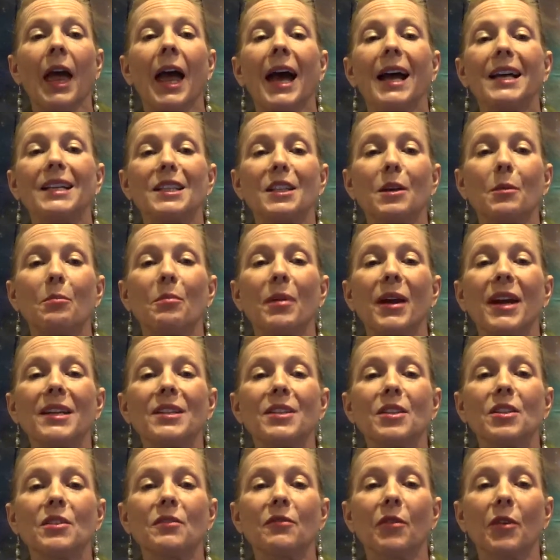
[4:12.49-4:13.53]
As the
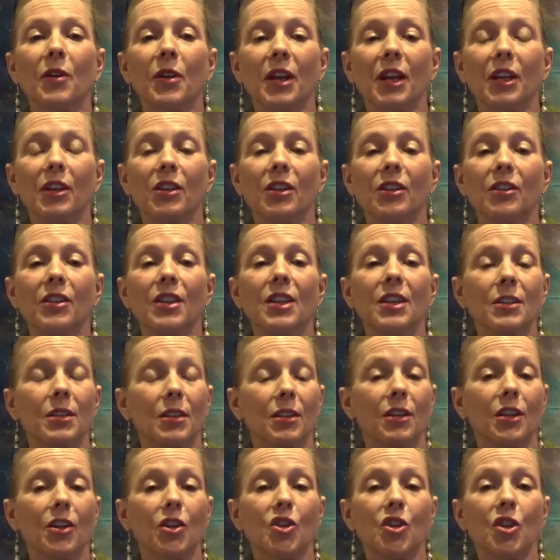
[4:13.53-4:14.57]
basis for this
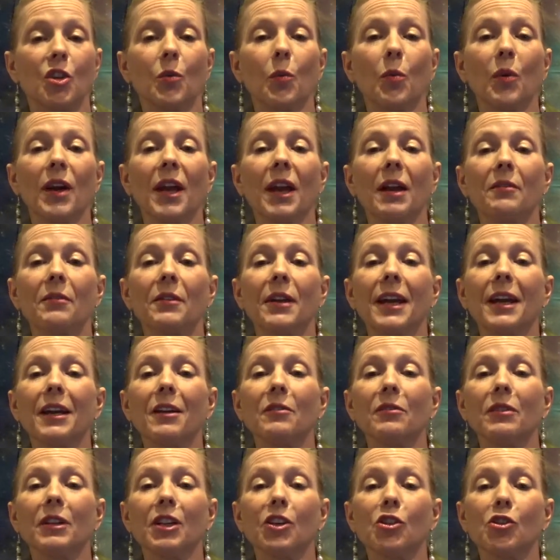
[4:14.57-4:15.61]
edition, we have
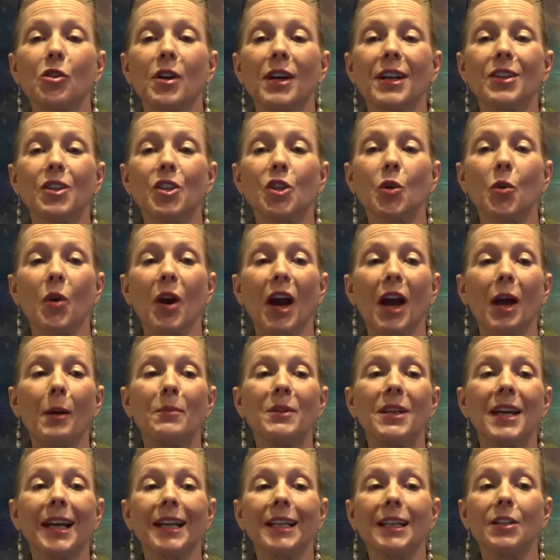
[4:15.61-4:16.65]
carefully
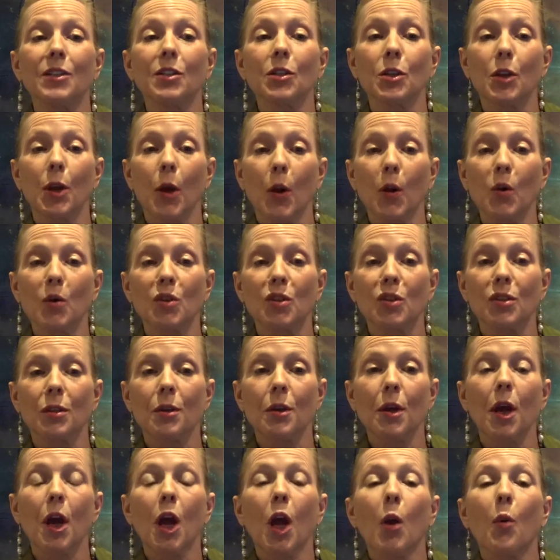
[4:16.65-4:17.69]
transcribed Helen's notes,
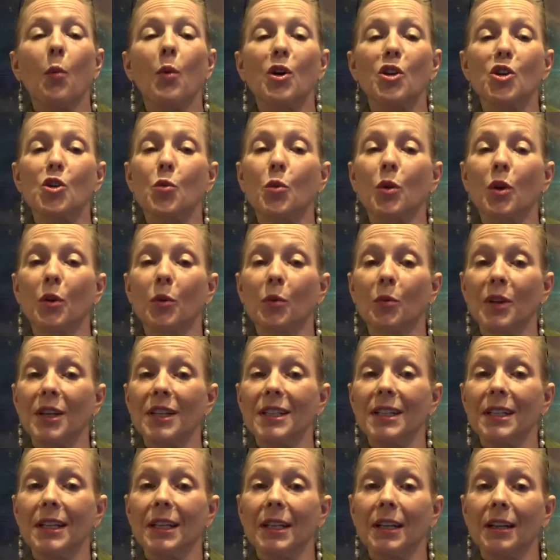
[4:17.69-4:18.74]
which were
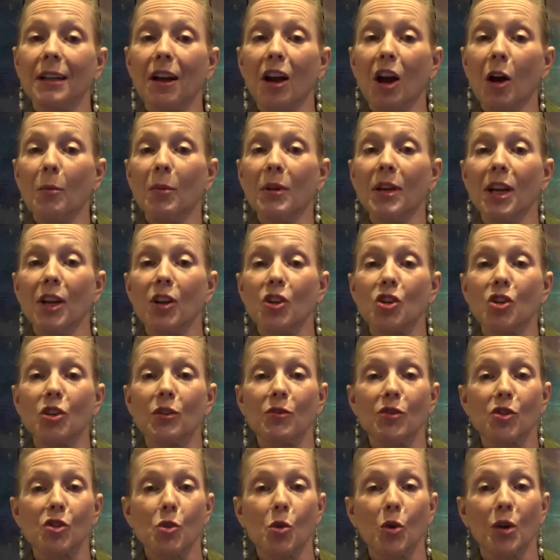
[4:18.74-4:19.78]
written in a combination
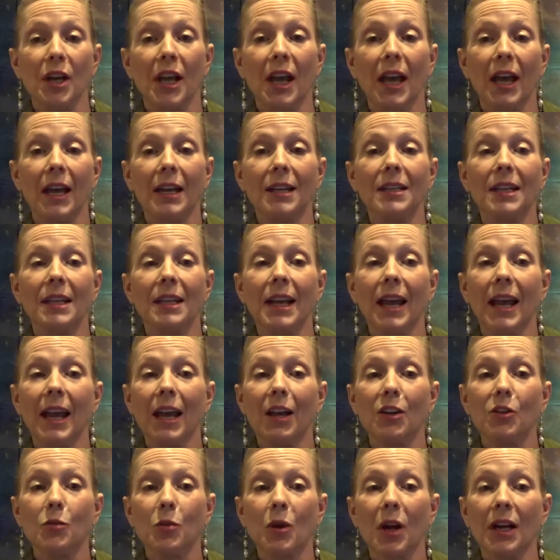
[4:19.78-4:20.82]
of shorthand and
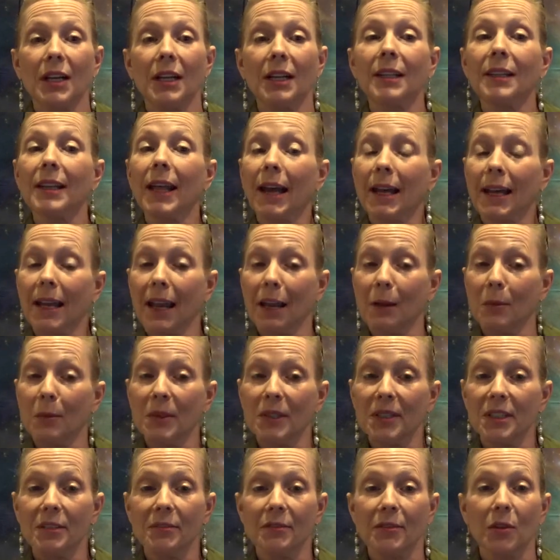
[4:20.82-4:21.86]
handwriting that can be
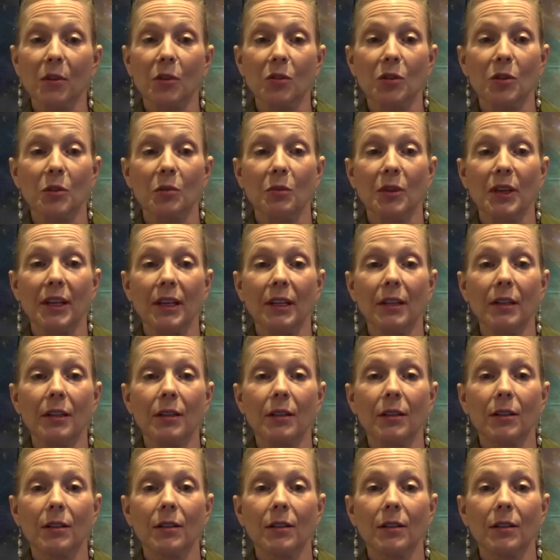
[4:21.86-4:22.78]
difficult to read.